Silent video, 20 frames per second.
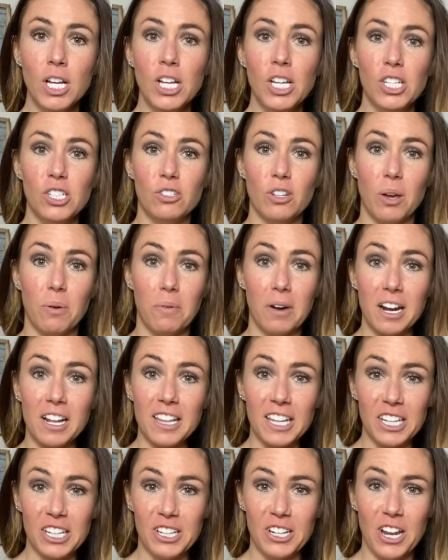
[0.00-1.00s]
so i want to
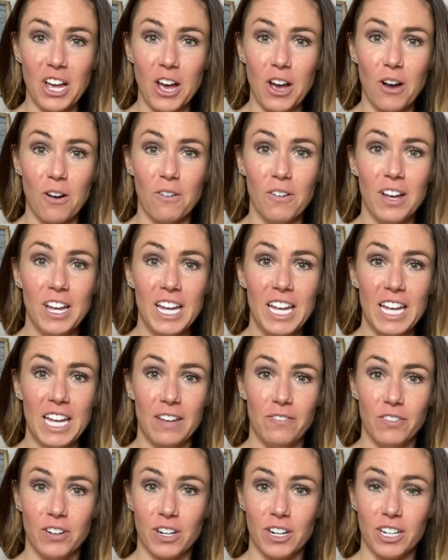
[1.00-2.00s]
let you know if
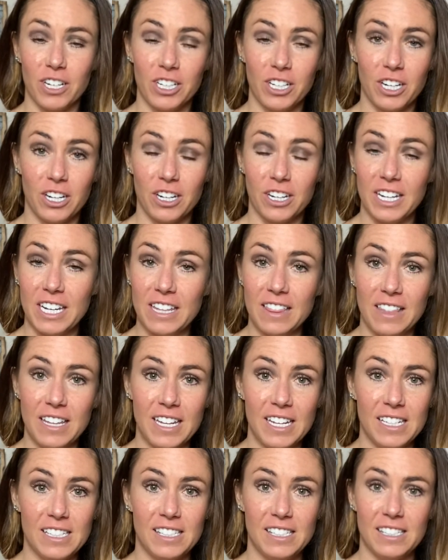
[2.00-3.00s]
you're you're in
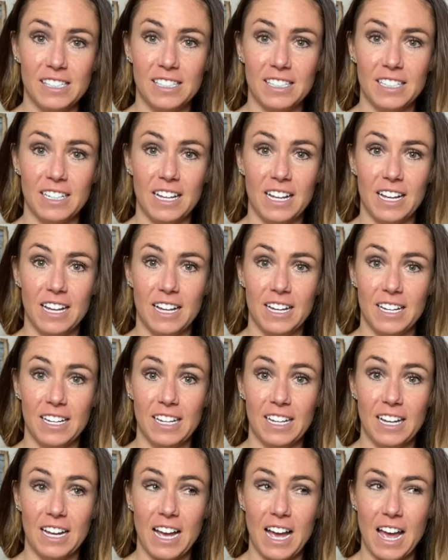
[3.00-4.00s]
this uh
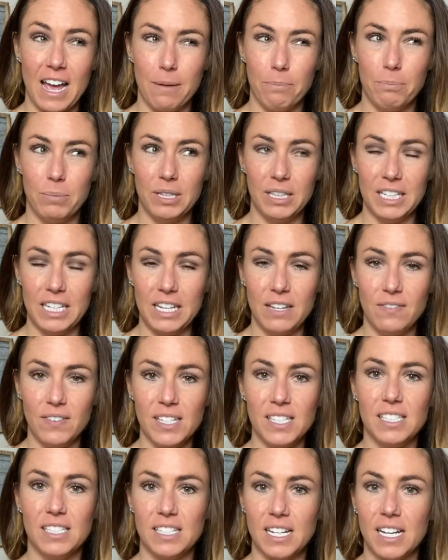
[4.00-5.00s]
I believe
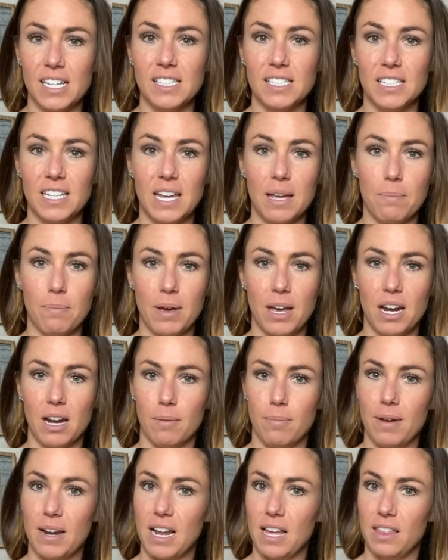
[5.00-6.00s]
it does get better,
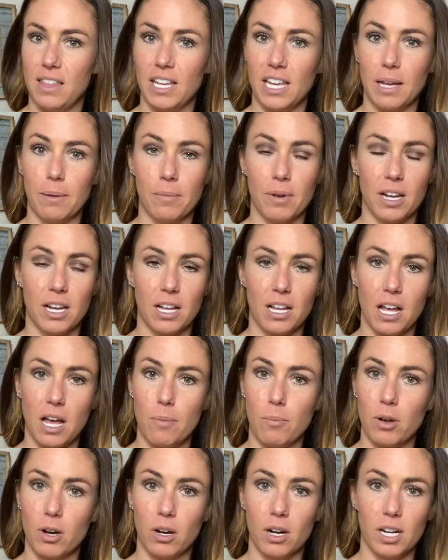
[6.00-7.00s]
but I think I'm going to come
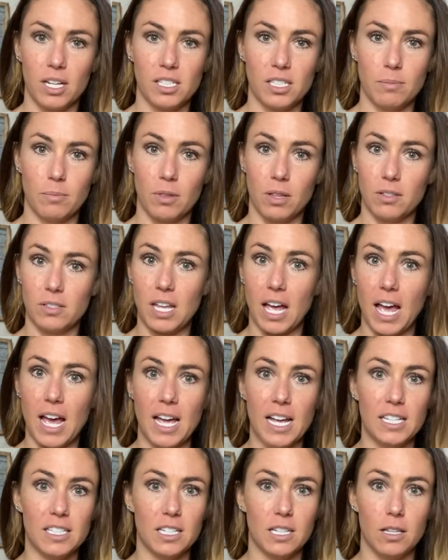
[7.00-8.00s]
across some of those
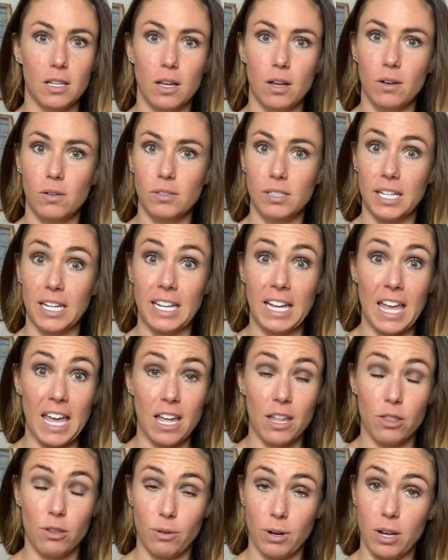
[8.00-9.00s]
highs and lows
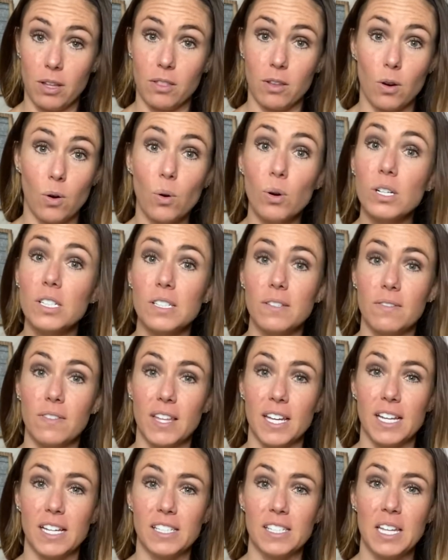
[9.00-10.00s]
again throughout the course of
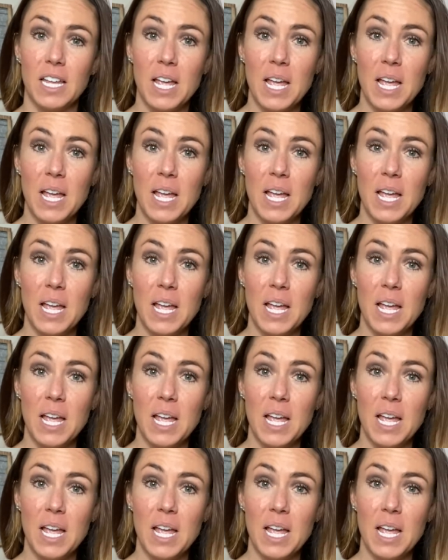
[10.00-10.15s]
this.